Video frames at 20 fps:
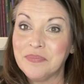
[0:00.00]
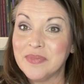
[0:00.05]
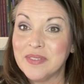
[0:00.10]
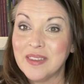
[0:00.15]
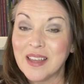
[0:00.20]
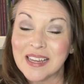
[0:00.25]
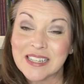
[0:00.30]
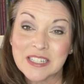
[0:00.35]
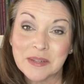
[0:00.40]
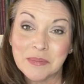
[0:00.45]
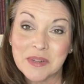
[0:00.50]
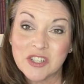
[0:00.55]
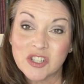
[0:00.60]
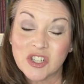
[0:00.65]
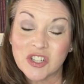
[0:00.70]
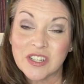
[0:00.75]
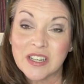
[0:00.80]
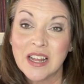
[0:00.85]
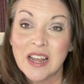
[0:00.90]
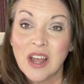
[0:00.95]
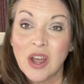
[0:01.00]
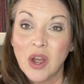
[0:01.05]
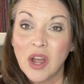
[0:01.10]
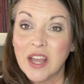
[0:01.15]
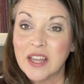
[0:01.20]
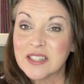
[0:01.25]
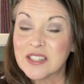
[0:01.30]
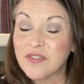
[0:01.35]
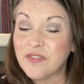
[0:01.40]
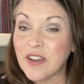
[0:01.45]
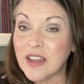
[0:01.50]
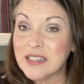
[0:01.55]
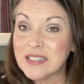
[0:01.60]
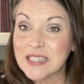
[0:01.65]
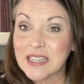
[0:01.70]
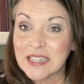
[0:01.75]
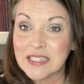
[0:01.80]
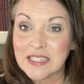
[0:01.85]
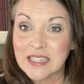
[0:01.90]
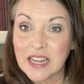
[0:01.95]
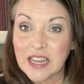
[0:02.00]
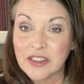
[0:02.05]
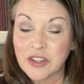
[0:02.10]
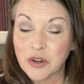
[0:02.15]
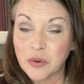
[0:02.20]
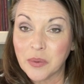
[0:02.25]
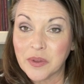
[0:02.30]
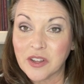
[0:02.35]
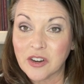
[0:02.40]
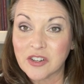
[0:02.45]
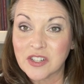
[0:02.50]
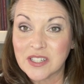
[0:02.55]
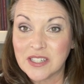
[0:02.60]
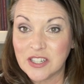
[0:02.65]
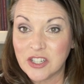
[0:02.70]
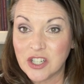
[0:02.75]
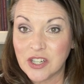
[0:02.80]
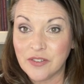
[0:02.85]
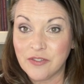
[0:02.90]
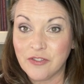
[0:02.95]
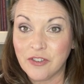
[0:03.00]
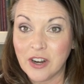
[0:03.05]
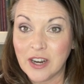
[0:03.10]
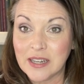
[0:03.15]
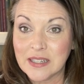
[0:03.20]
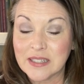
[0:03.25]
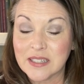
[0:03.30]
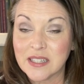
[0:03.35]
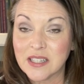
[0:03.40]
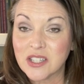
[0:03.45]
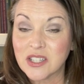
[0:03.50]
Not to mention, it's fun to get together with our stitching friends.